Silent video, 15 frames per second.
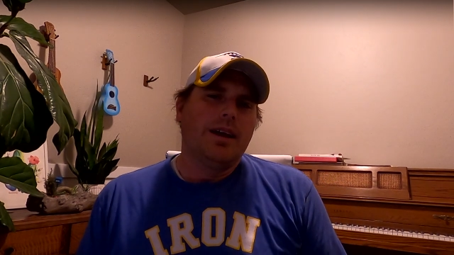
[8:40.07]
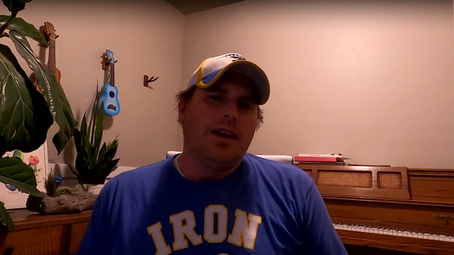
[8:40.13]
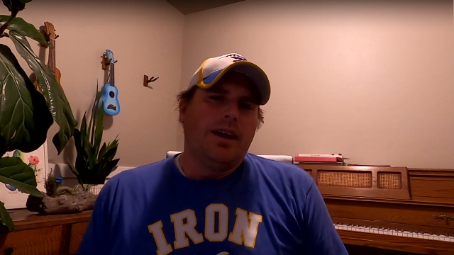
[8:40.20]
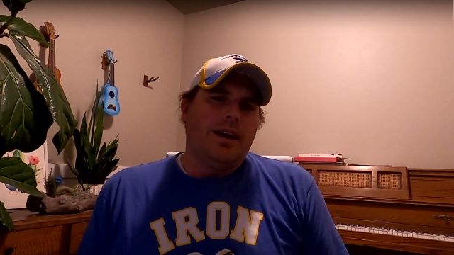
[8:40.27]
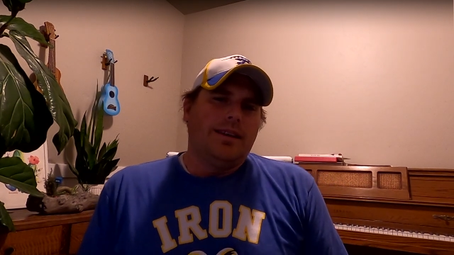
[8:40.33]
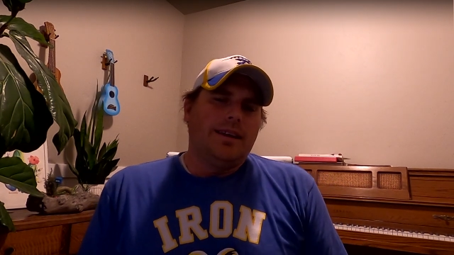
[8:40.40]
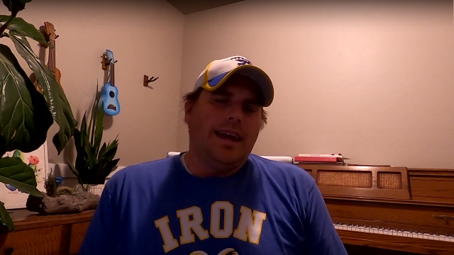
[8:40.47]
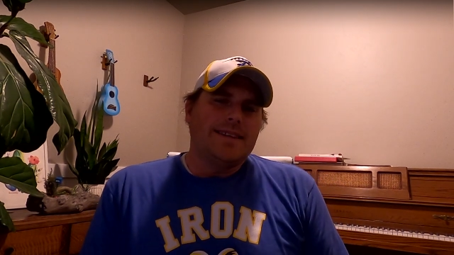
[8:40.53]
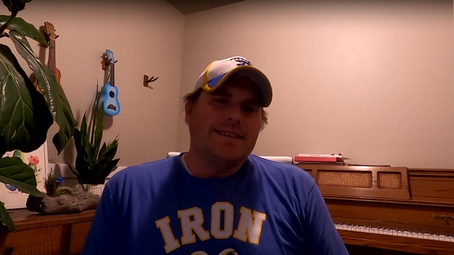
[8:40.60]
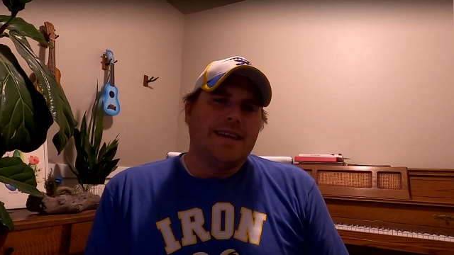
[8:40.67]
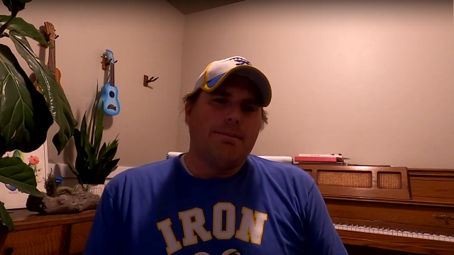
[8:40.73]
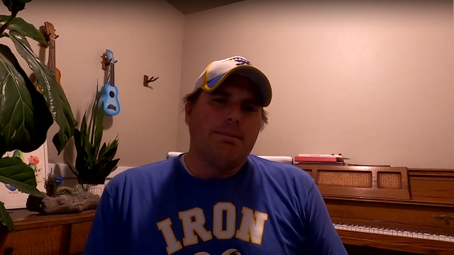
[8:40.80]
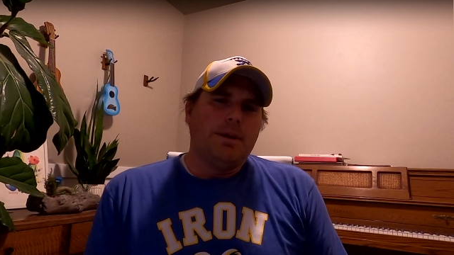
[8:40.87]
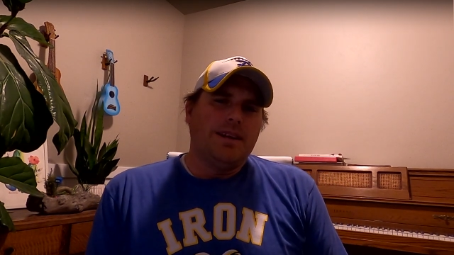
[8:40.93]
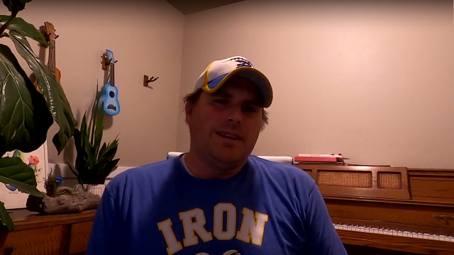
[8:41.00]
The
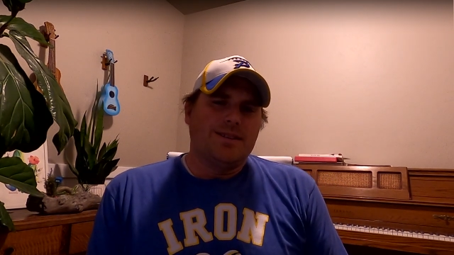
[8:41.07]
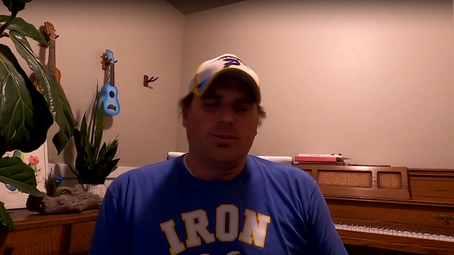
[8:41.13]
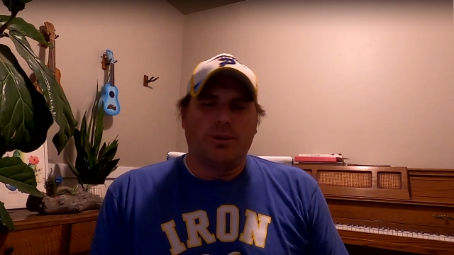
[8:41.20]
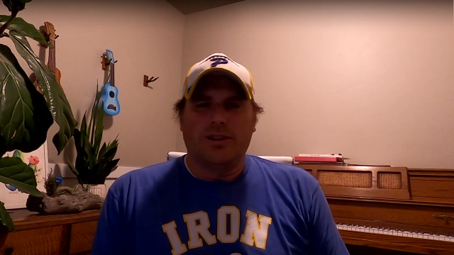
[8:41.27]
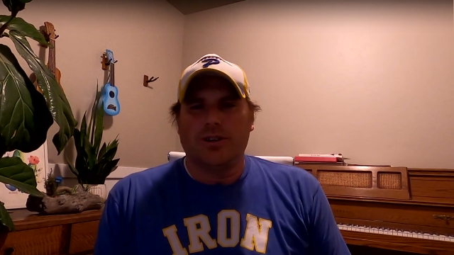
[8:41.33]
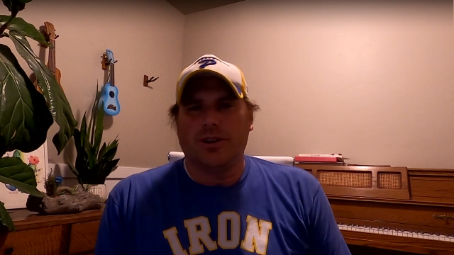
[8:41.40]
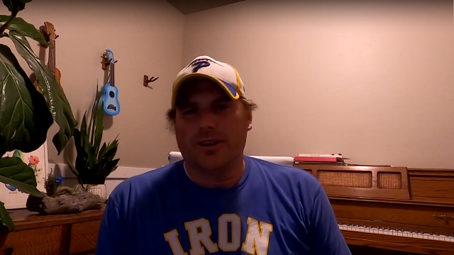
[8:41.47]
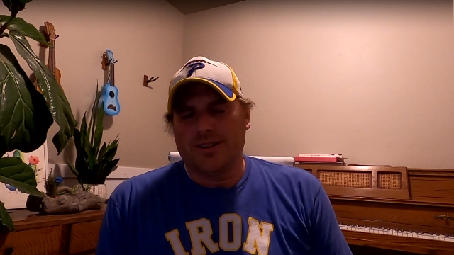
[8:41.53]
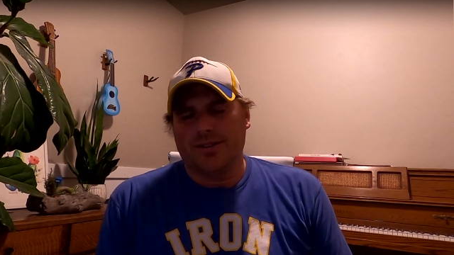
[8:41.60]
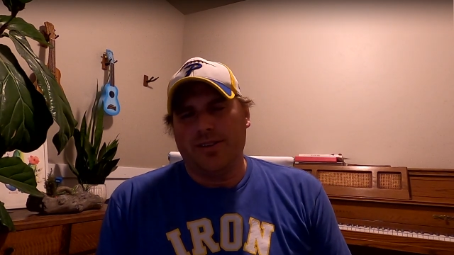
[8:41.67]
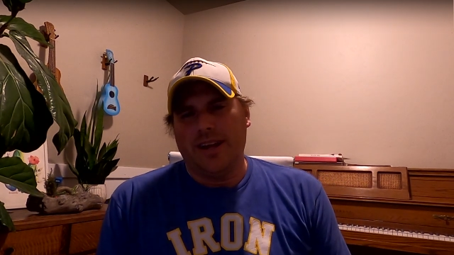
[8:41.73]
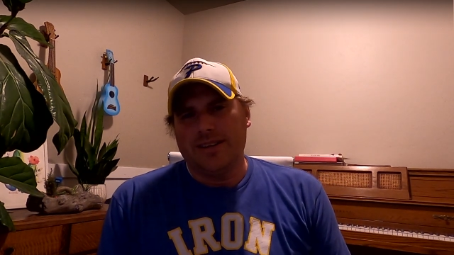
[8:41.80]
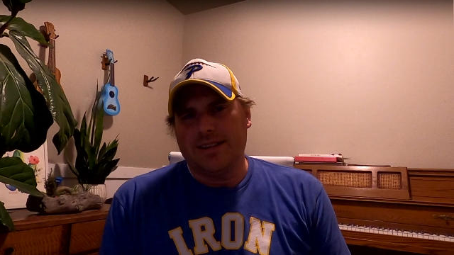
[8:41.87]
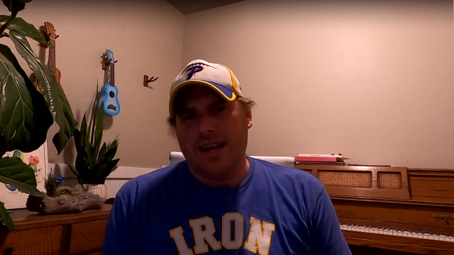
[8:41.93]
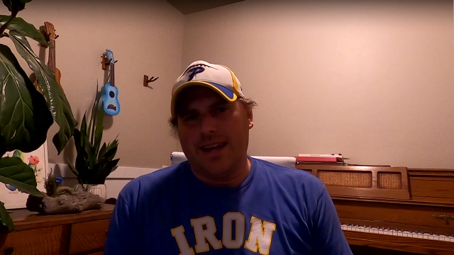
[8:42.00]
ATEM Mini switcher is a
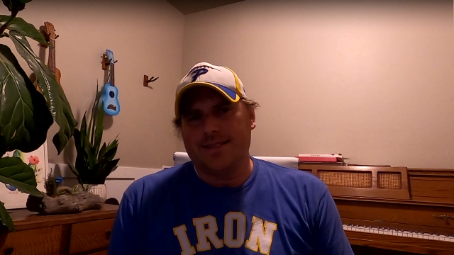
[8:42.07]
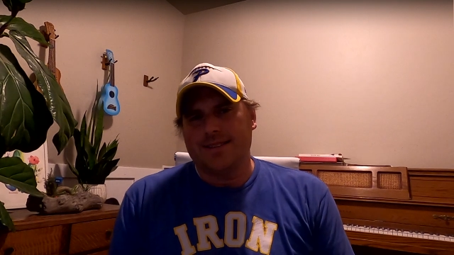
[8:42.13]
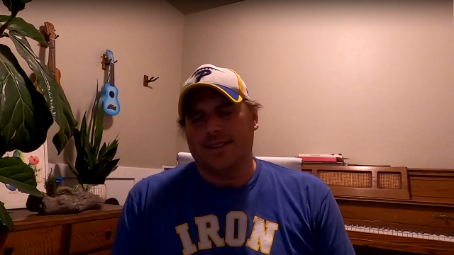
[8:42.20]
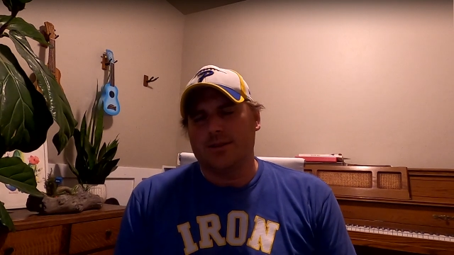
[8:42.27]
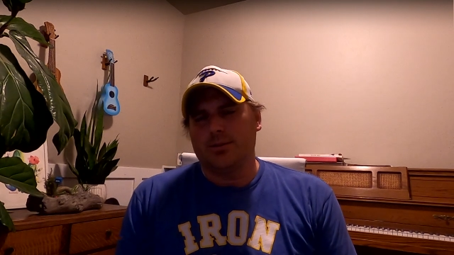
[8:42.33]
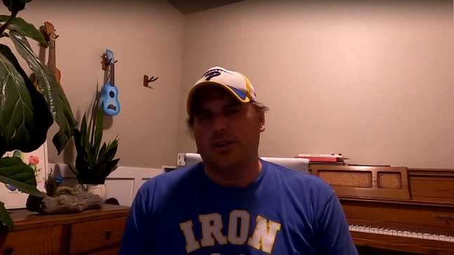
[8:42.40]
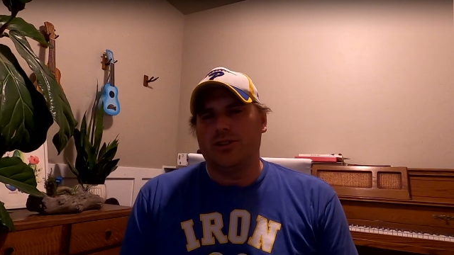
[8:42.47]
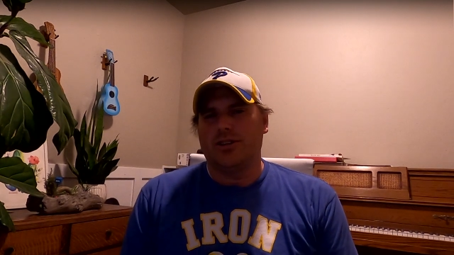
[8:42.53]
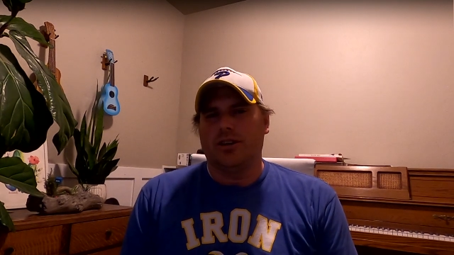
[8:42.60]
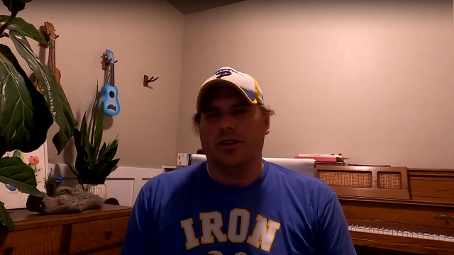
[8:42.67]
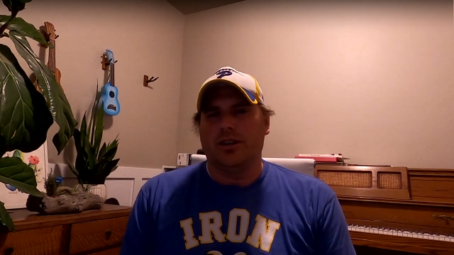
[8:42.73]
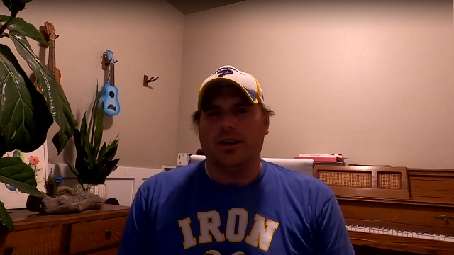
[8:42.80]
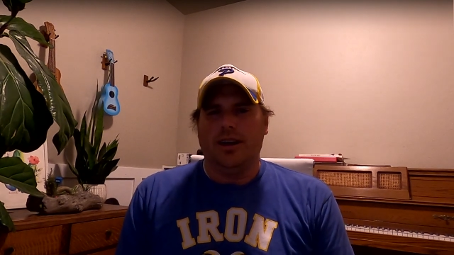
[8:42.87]
fantastic switcher